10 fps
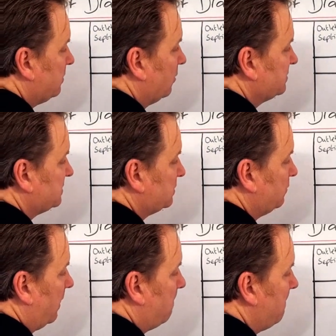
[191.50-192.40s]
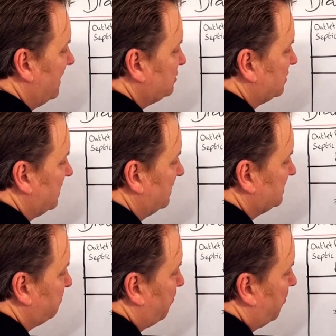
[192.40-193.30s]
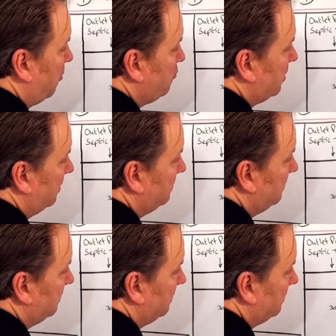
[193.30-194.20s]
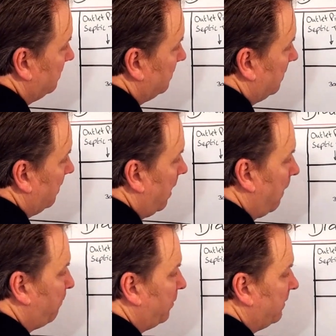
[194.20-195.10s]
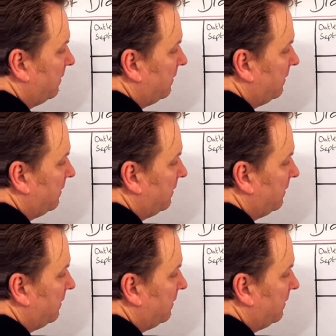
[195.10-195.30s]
got to imagine that it's broken up.